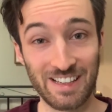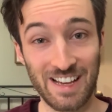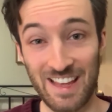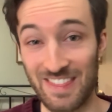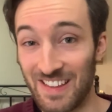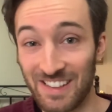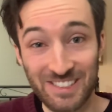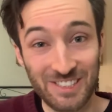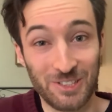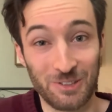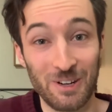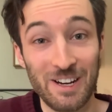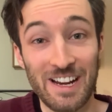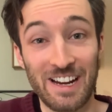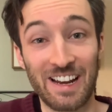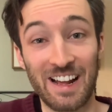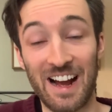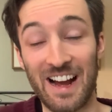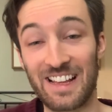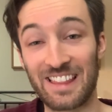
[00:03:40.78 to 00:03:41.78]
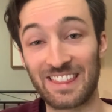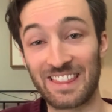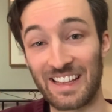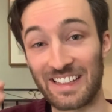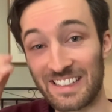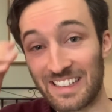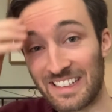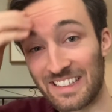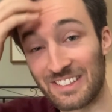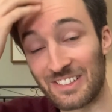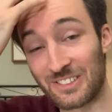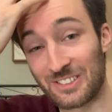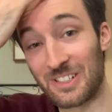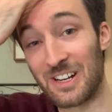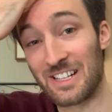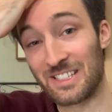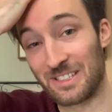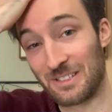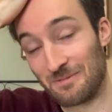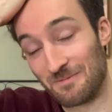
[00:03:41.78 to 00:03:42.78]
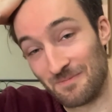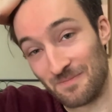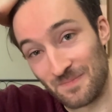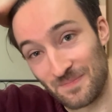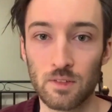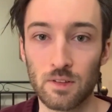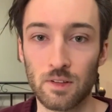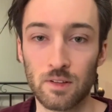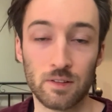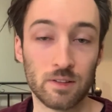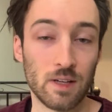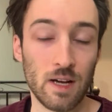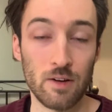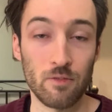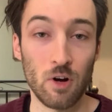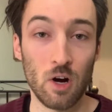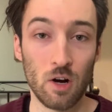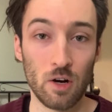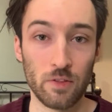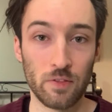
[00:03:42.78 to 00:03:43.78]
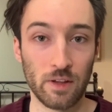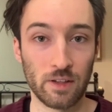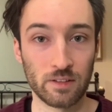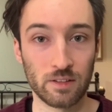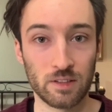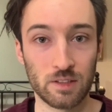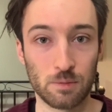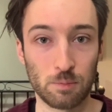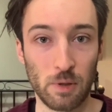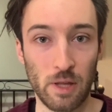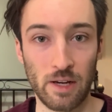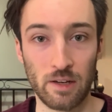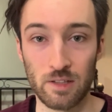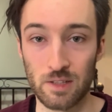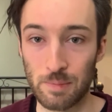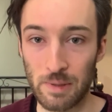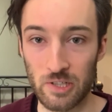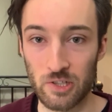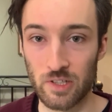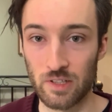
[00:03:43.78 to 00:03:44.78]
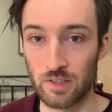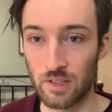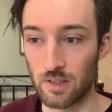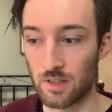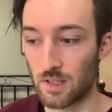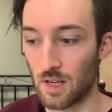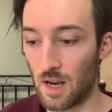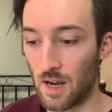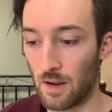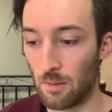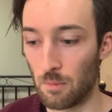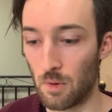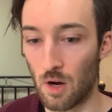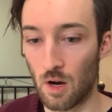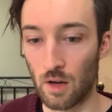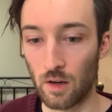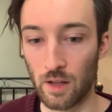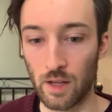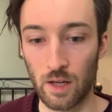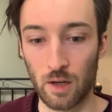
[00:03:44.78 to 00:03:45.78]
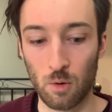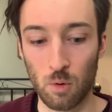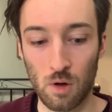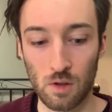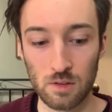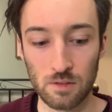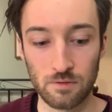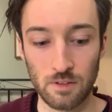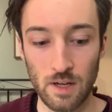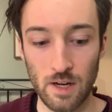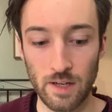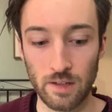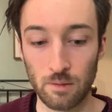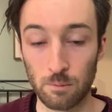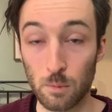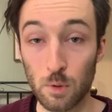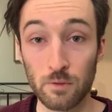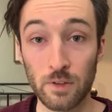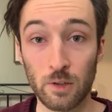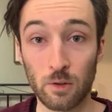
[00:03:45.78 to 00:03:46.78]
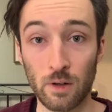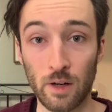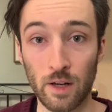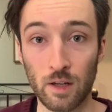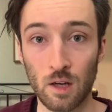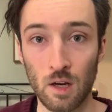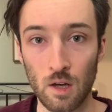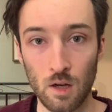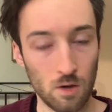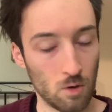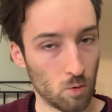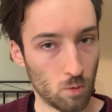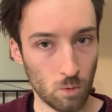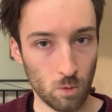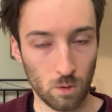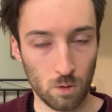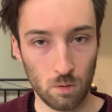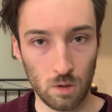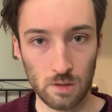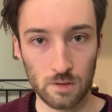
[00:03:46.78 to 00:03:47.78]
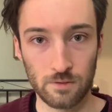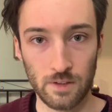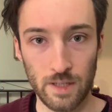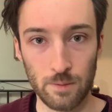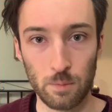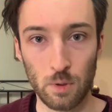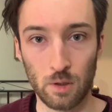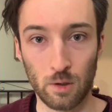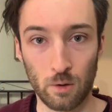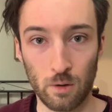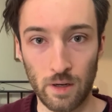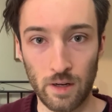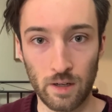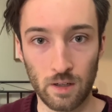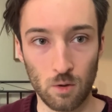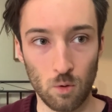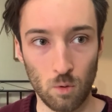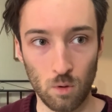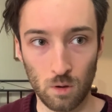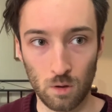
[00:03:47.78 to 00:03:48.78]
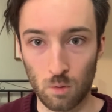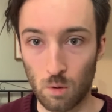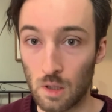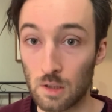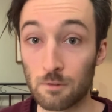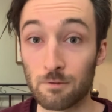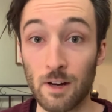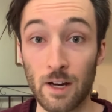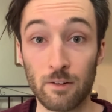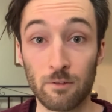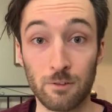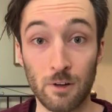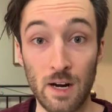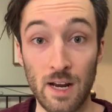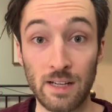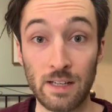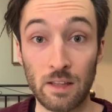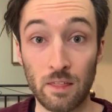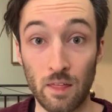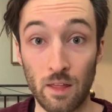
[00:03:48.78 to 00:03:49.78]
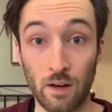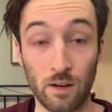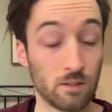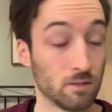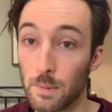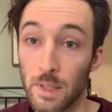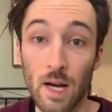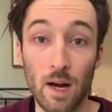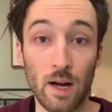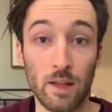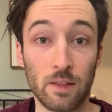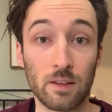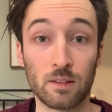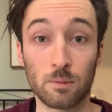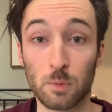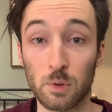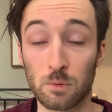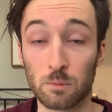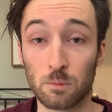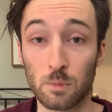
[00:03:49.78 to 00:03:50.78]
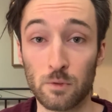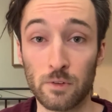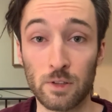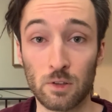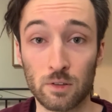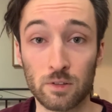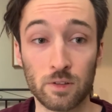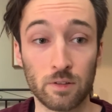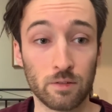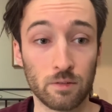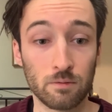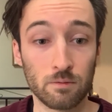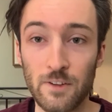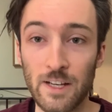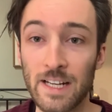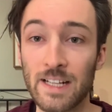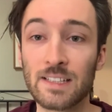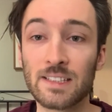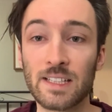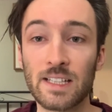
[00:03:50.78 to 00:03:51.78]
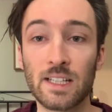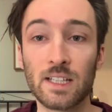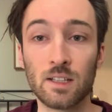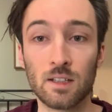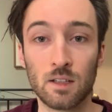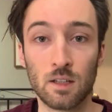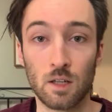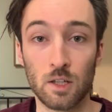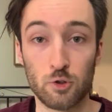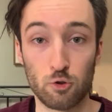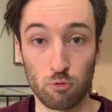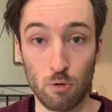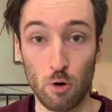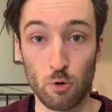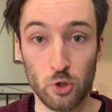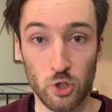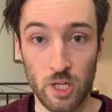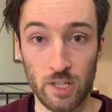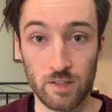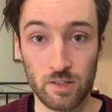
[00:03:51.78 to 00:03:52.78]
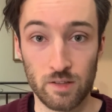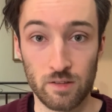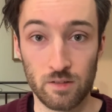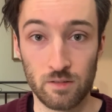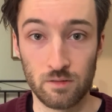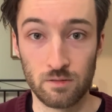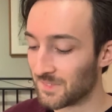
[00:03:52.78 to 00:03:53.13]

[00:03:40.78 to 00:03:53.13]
And that's great. I think it looks awesome. This is kind of a hard thing to explain, especially since I am not a qualified movie critic or qualified book critic or qualified for anything. But yeah, I think the movie looks fittingly atrocious.